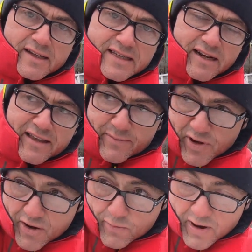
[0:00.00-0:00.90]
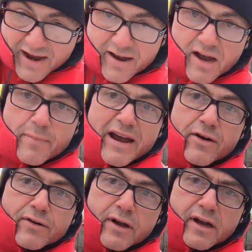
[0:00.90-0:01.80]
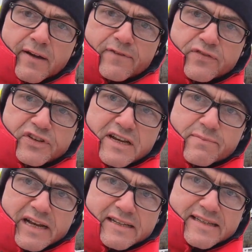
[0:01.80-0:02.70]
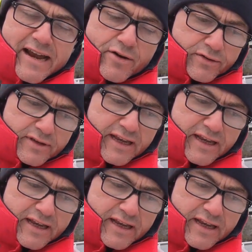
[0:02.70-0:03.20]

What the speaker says: to let them know we're about 15 minutes out.